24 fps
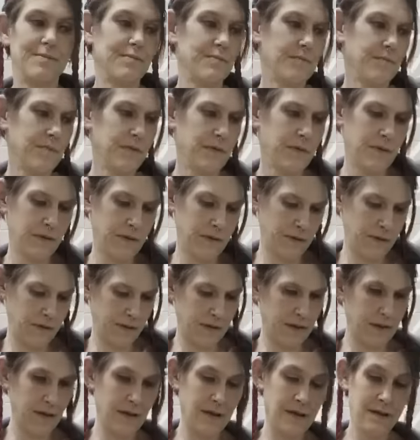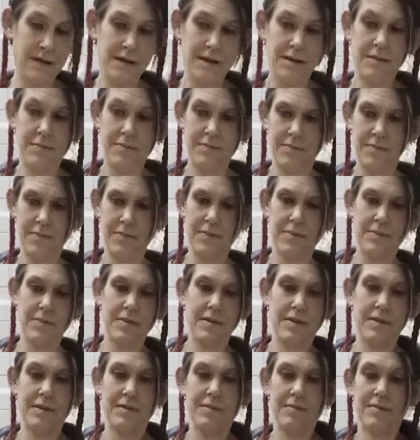Because after you win, I'll post it right
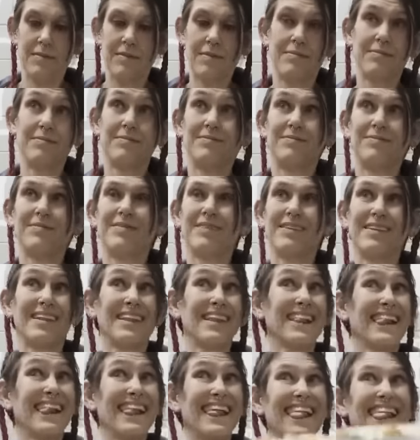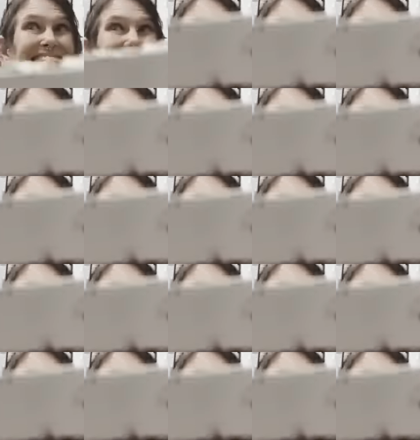there. You won.